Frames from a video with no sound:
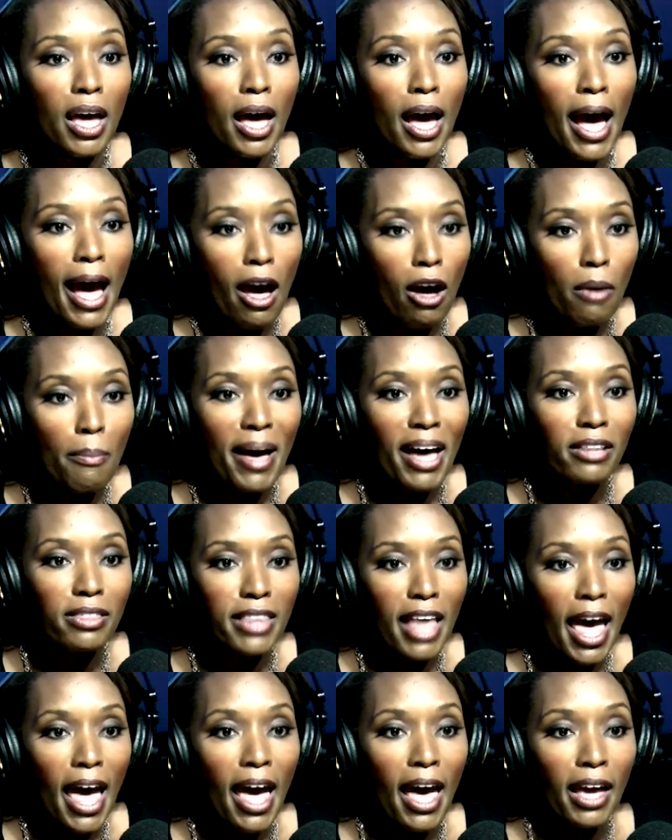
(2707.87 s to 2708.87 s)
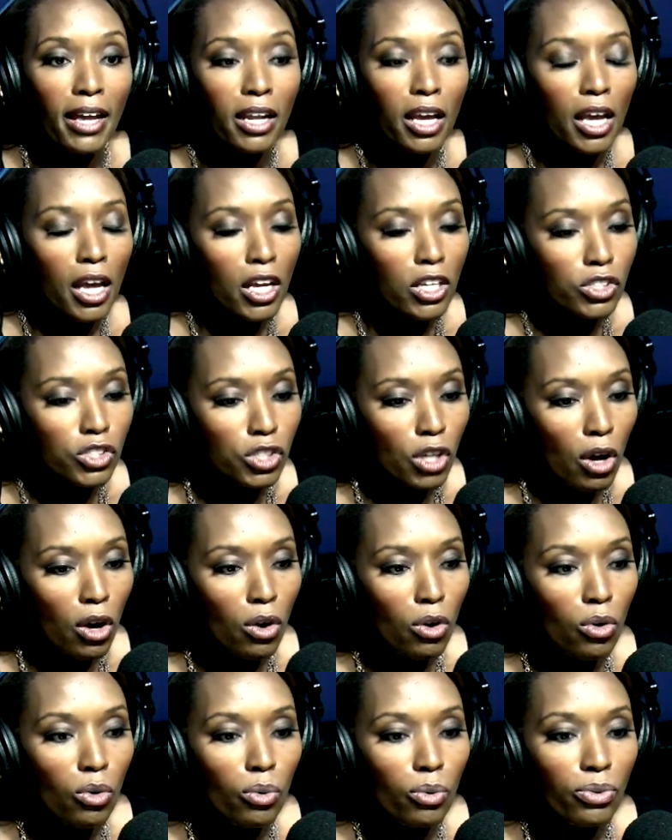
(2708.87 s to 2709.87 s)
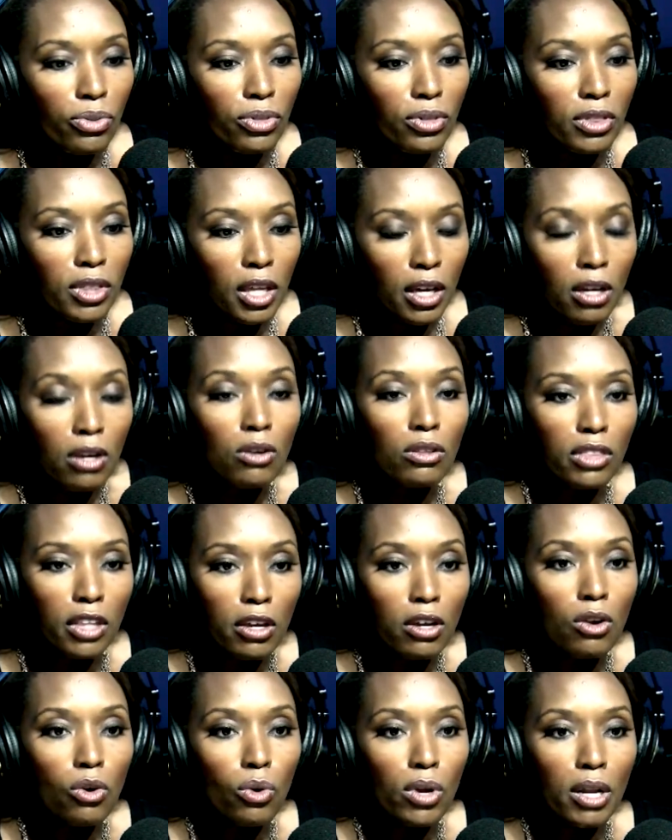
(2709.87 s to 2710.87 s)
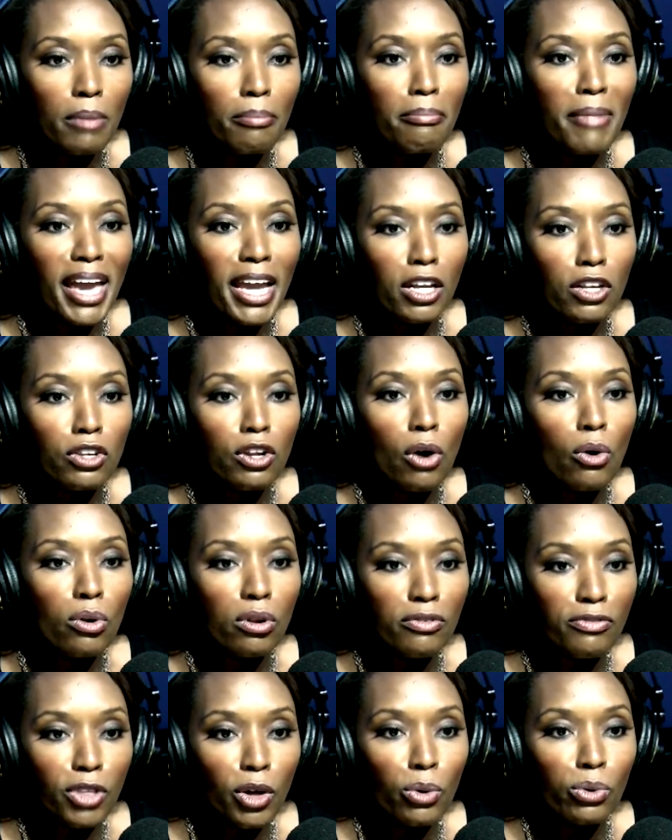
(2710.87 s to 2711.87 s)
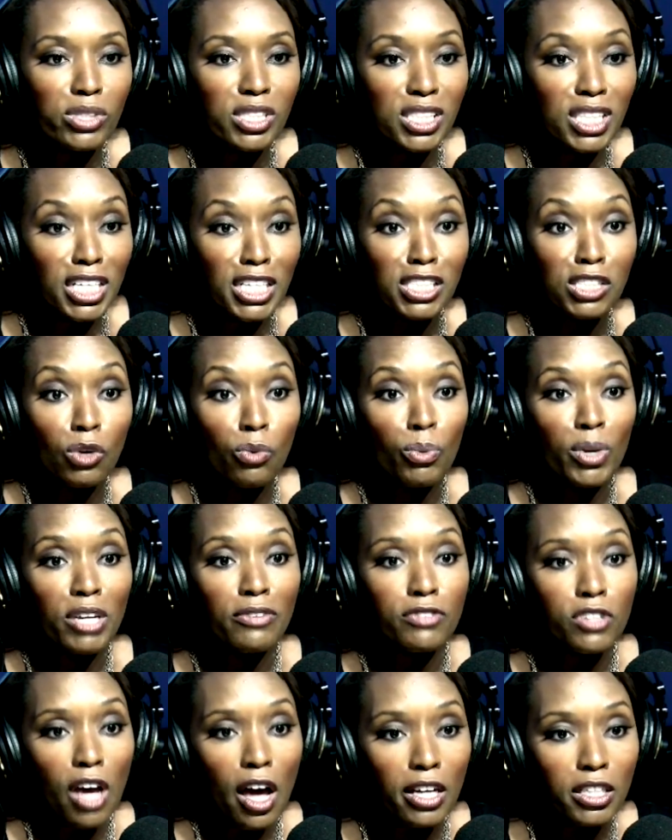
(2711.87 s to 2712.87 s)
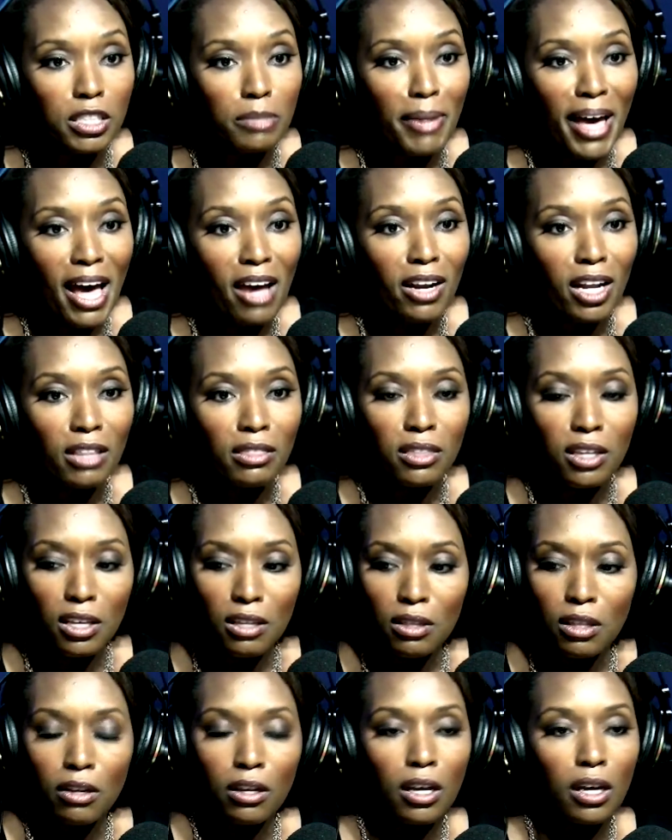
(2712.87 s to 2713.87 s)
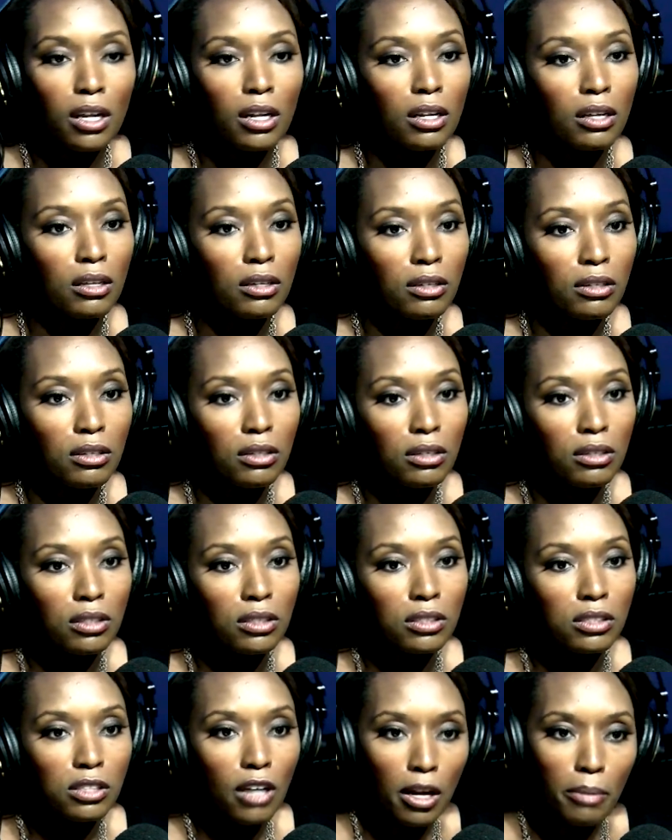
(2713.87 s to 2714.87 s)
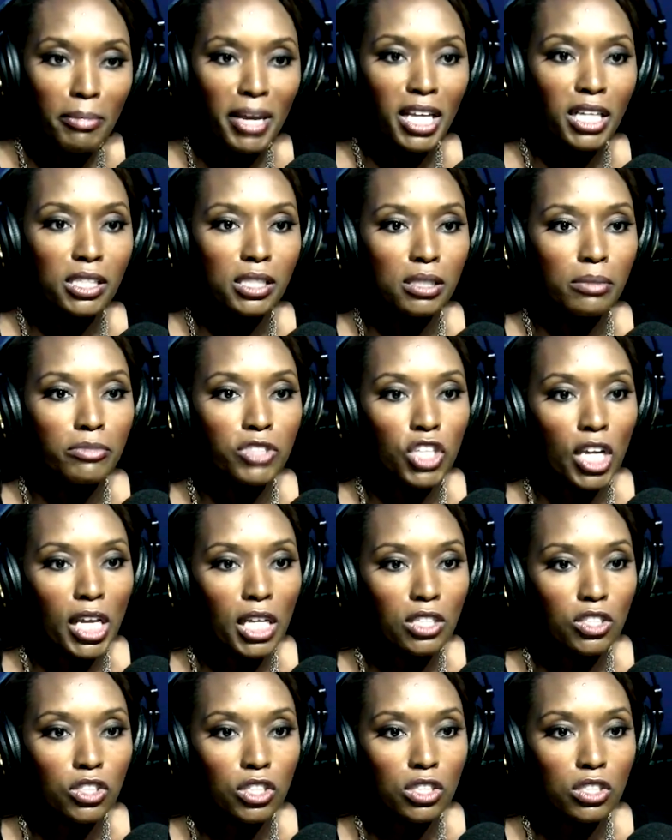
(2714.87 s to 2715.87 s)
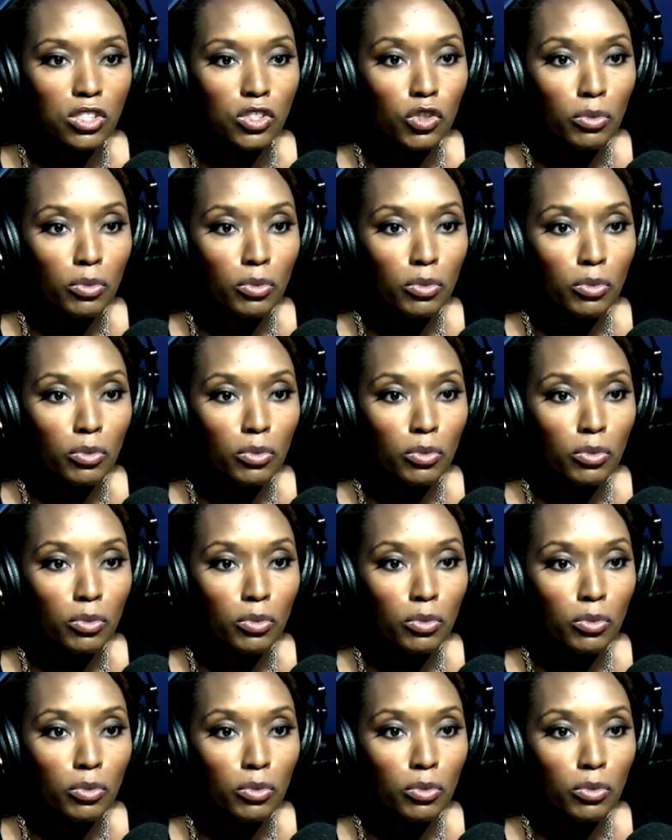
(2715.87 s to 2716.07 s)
How about that? So they're going to make note of those things that we've talked about, and then they're going to start making some changes.